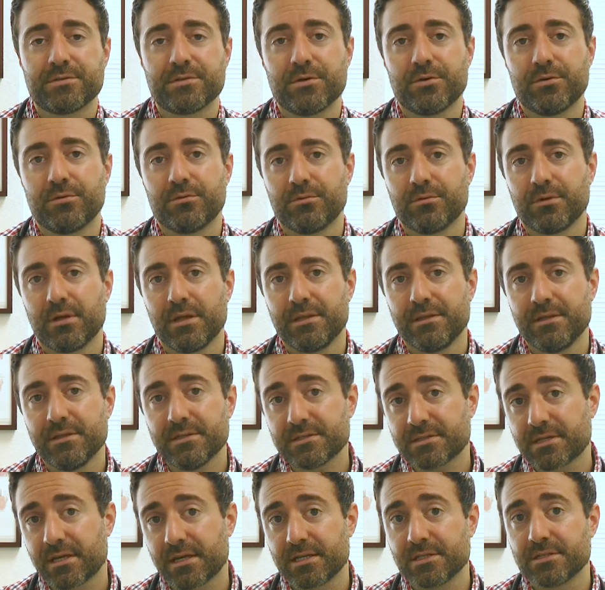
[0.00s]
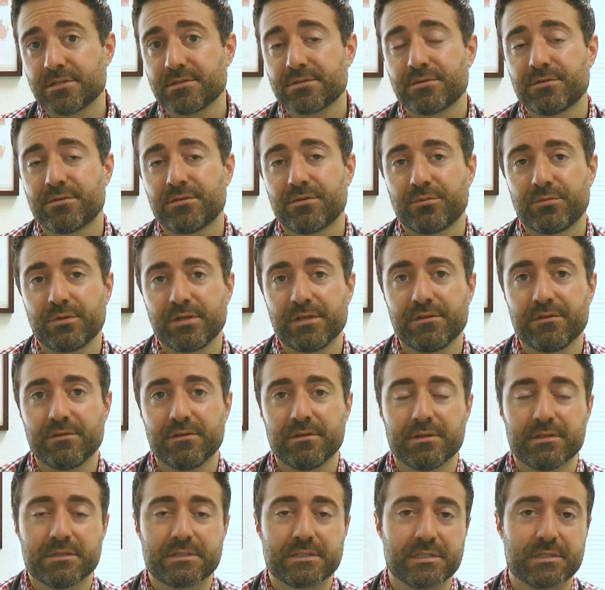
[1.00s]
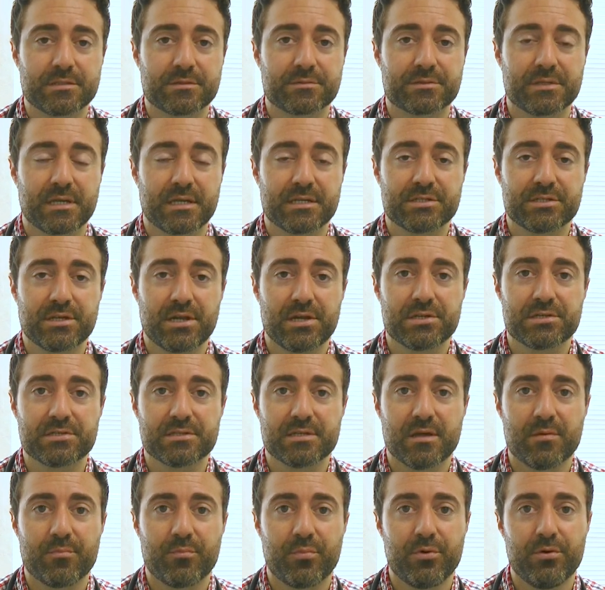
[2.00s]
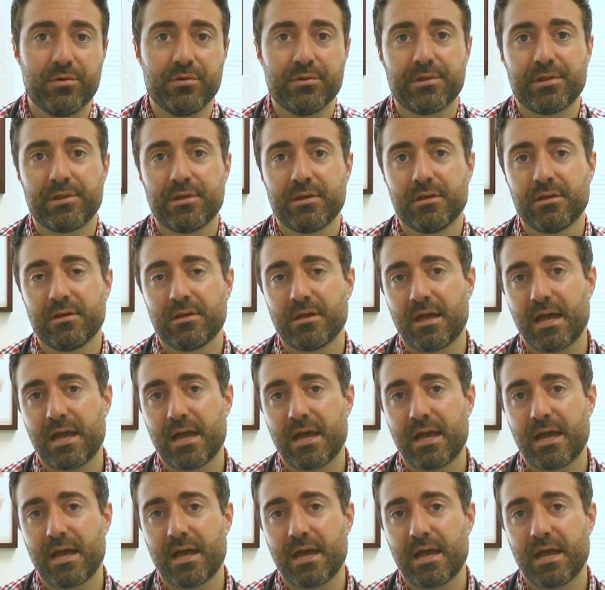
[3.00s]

So in this case, we see substantiation that both